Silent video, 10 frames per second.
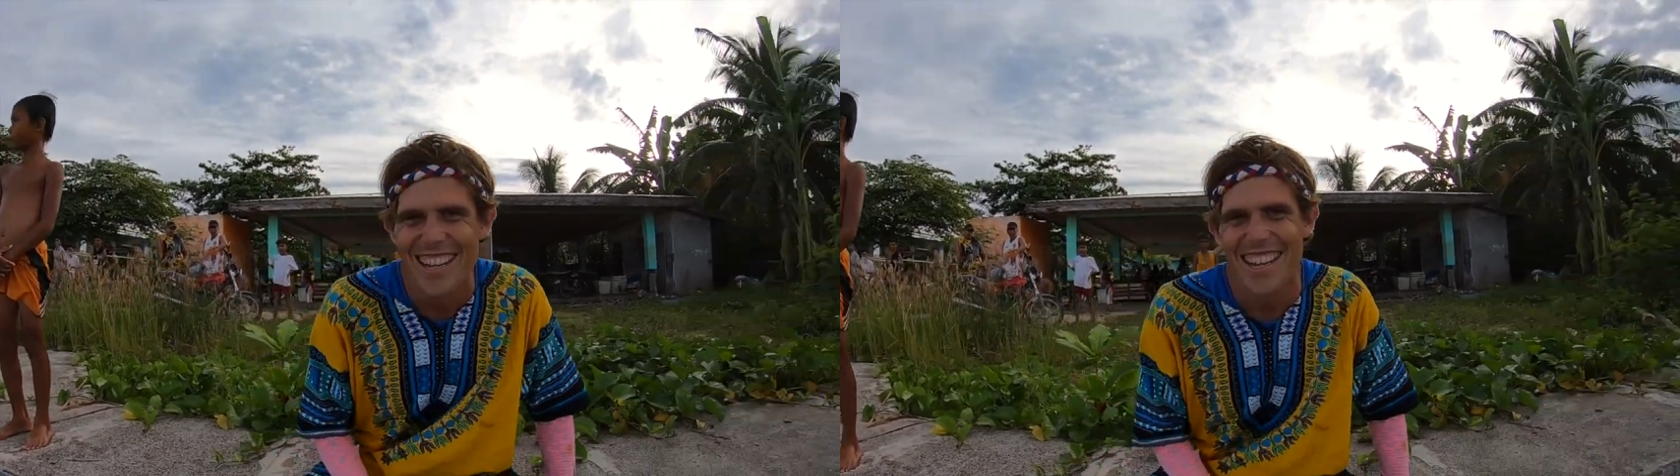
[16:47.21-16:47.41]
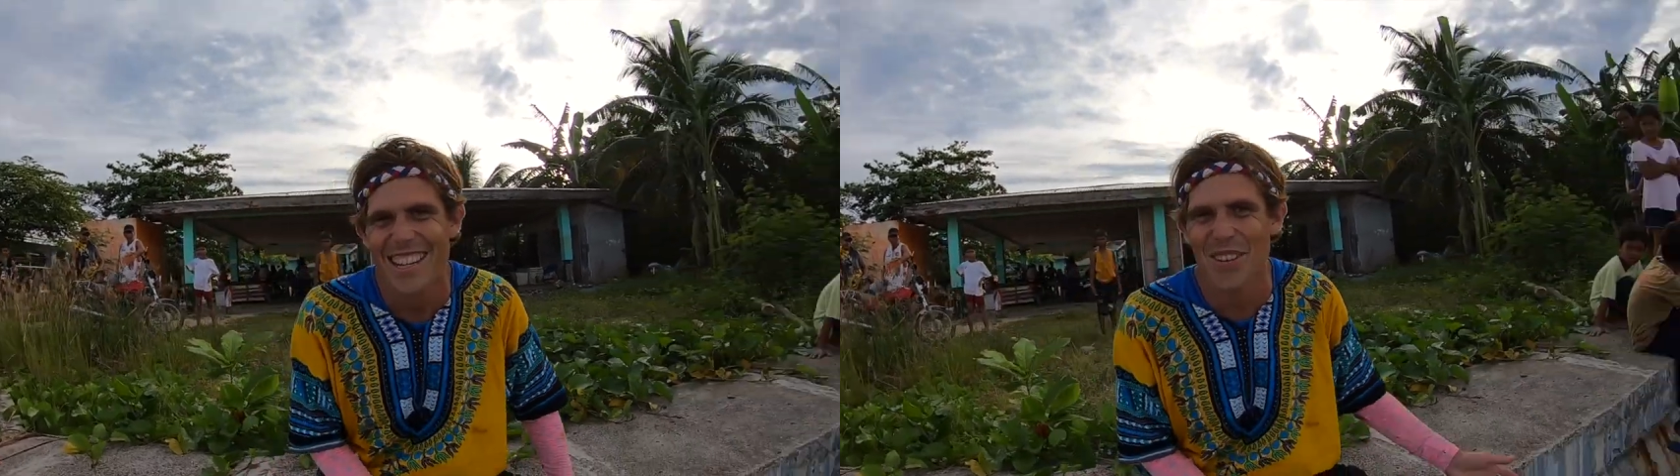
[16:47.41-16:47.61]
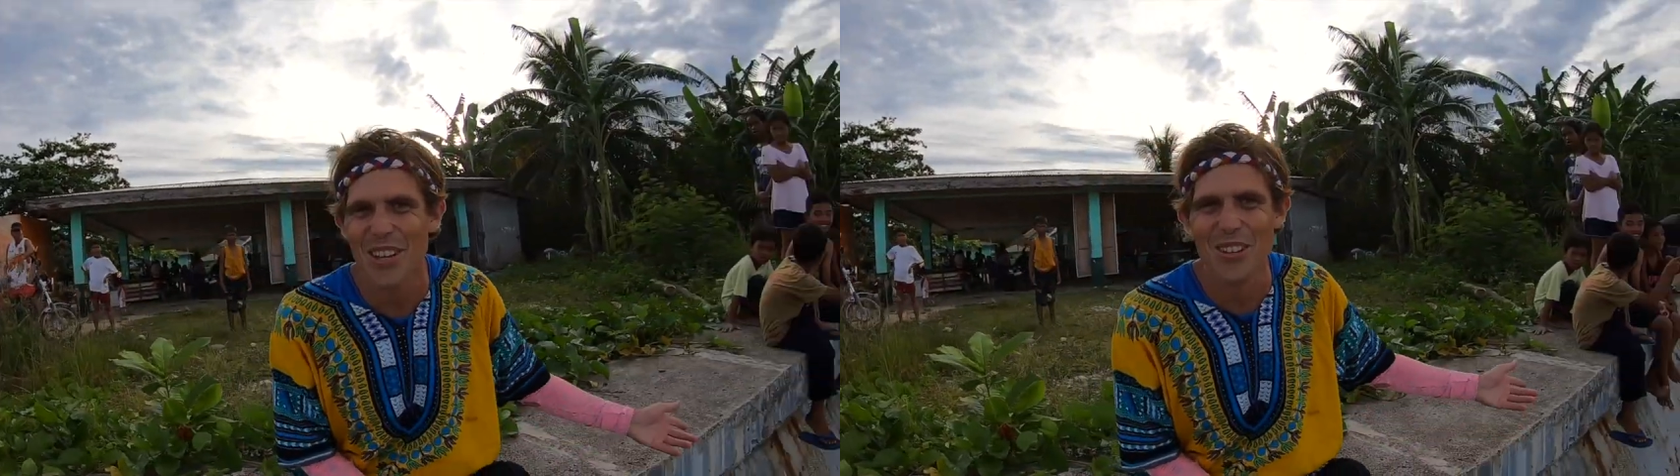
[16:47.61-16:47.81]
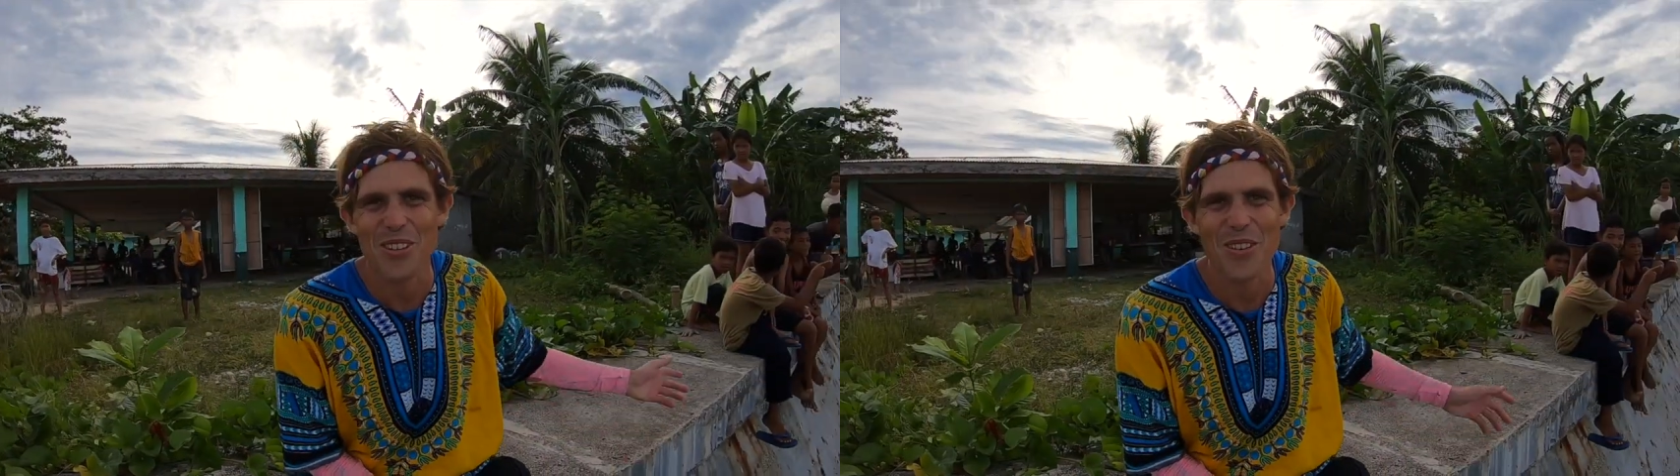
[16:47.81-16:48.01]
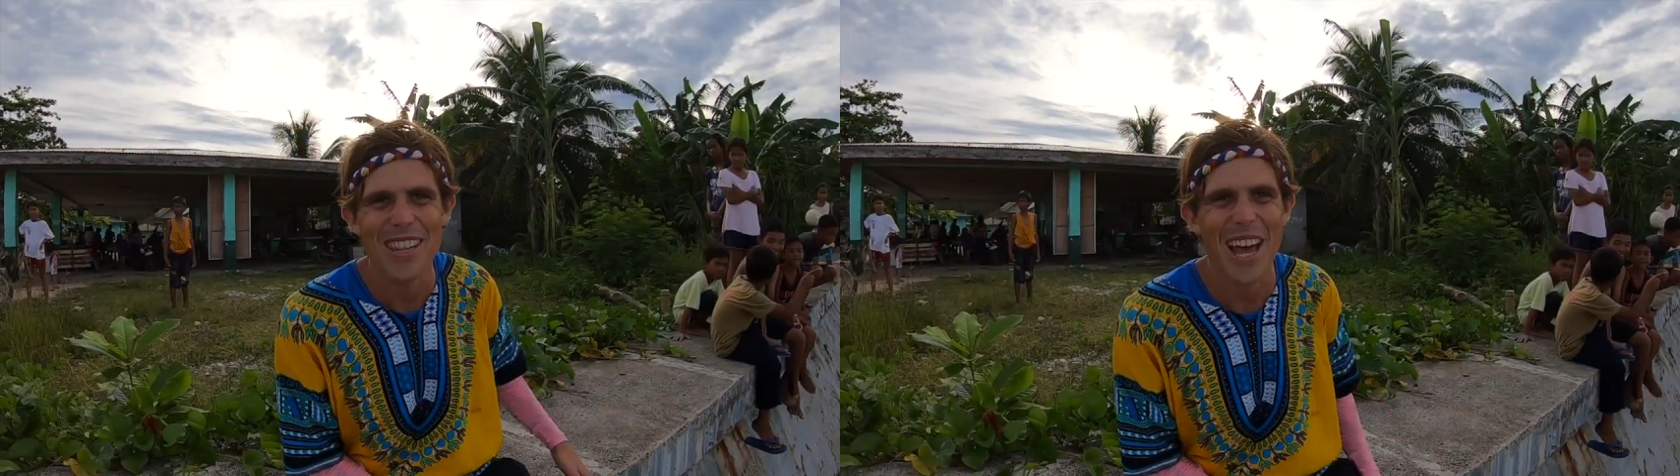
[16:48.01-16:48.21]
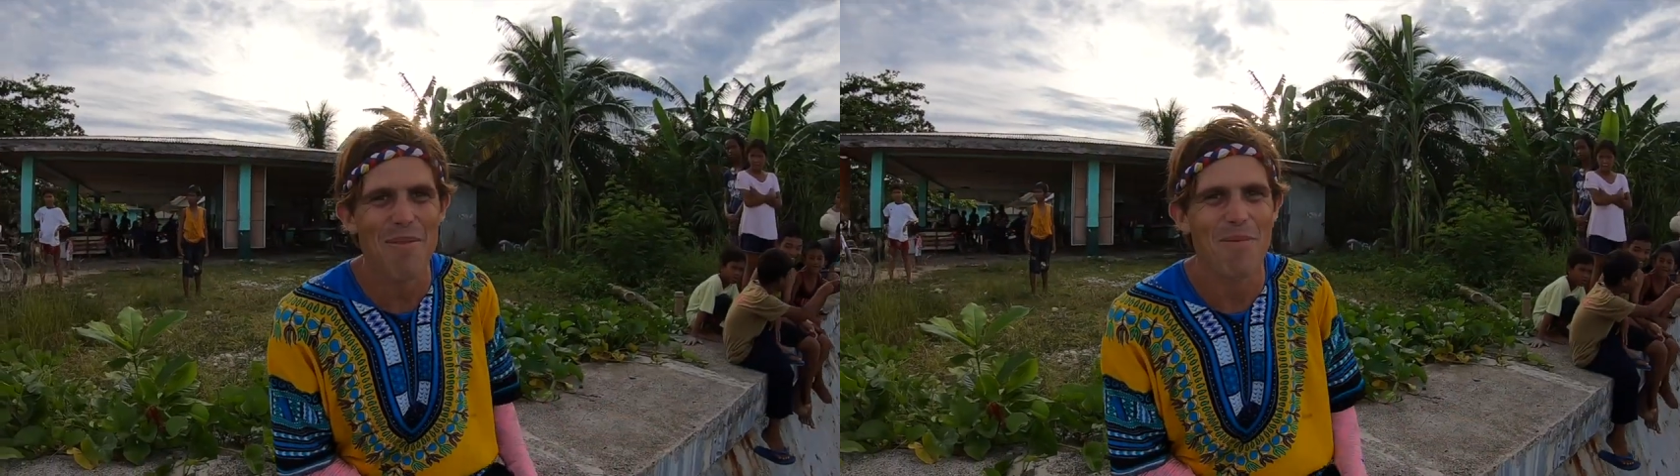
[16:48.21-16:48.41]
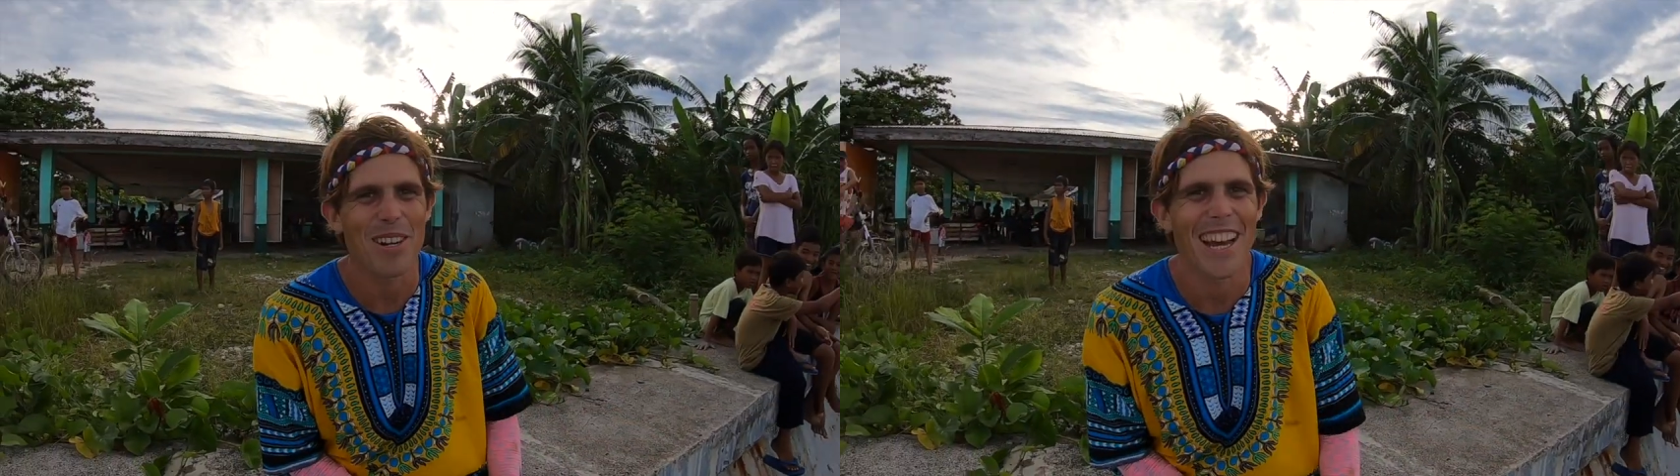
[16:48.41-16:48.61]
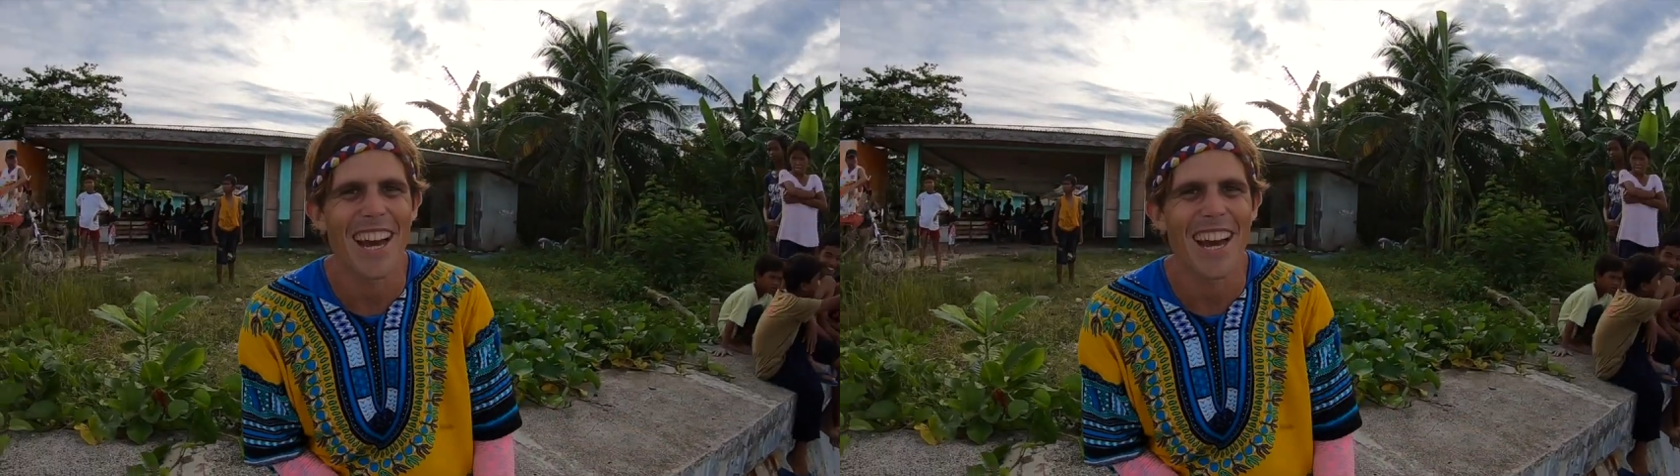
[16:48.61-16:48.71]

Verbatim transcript: that's why they're doing that. But